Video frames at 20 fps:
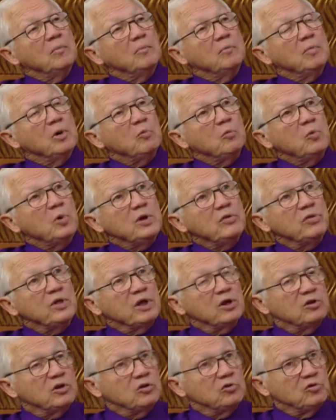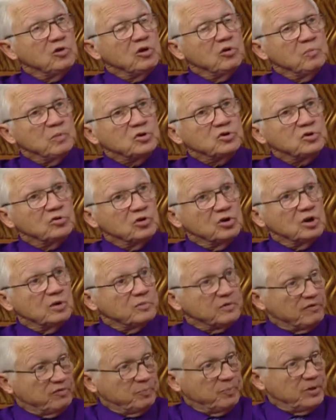But with that, you, you mentioned the
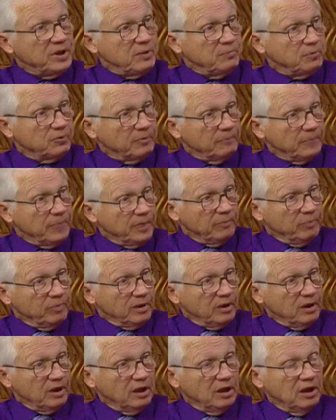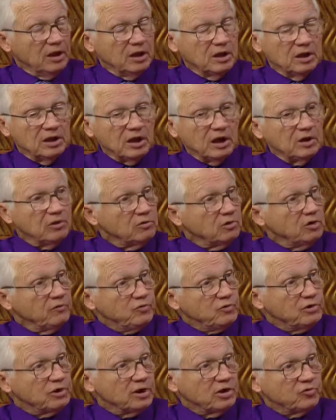number of people. Mm -hmm. And I don't know
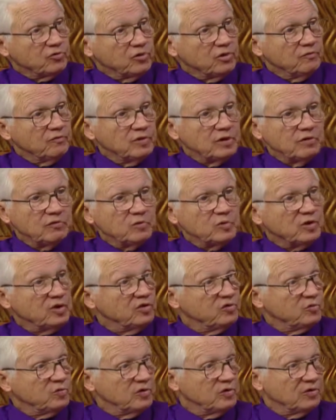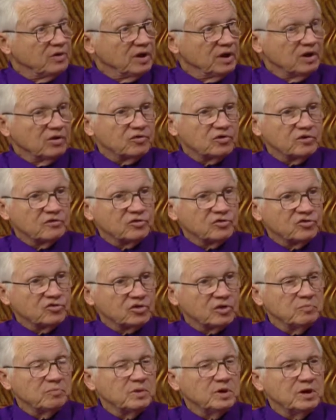if you guys are involved with with the Dining Services
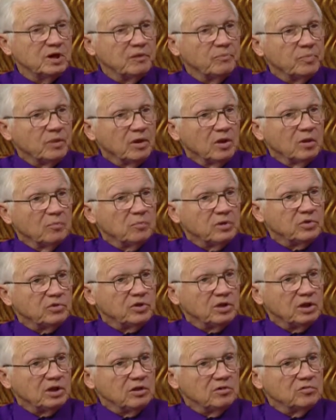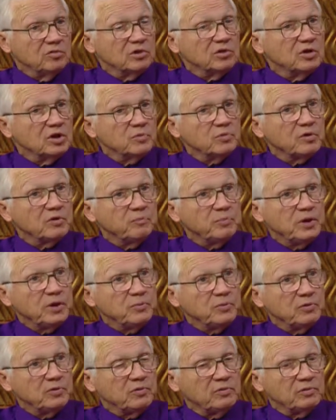Committee, but the, the number of
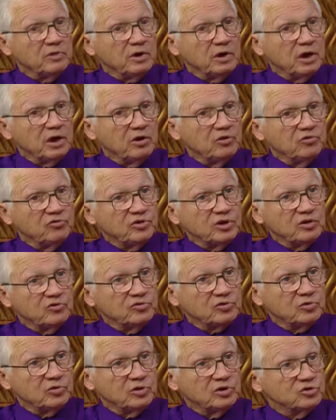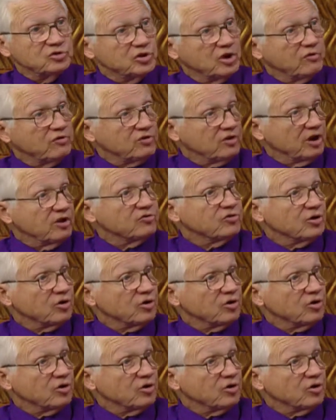people I understand is going to Jefferson has